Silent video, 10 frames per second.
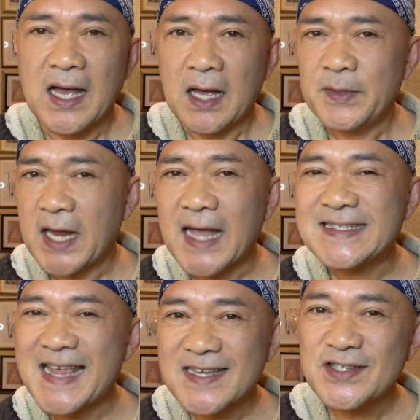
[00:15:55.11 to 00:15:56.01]
I mean, I
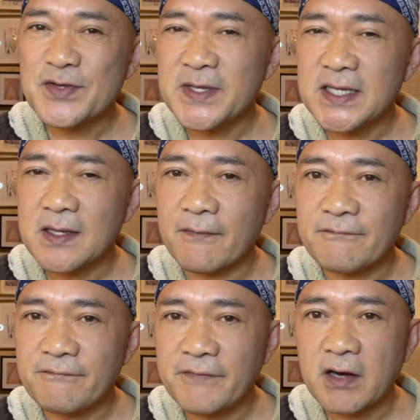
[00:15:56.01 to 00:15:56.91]
tend to be
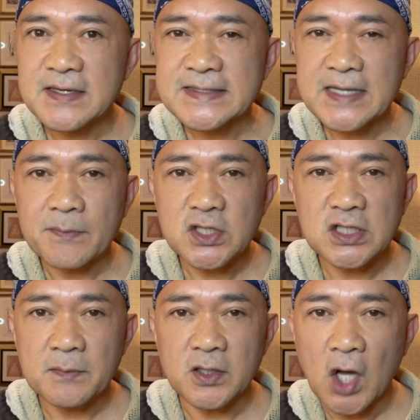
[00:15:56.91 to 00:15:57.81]
very
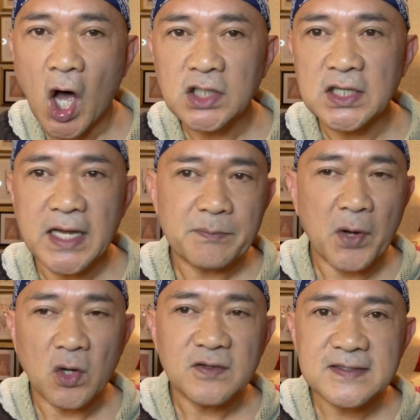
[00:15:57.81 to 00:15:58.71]
skeptical about online
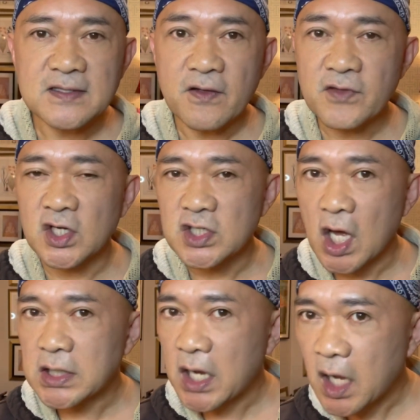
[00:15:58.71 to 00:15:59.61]
posts that are
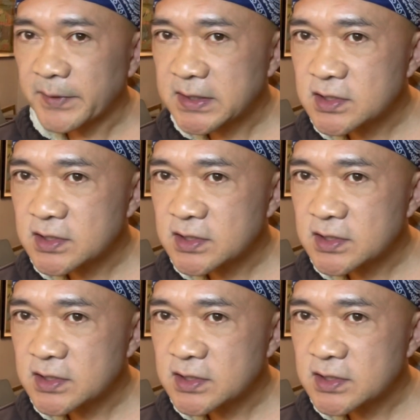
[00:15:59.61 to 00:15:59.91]
not coming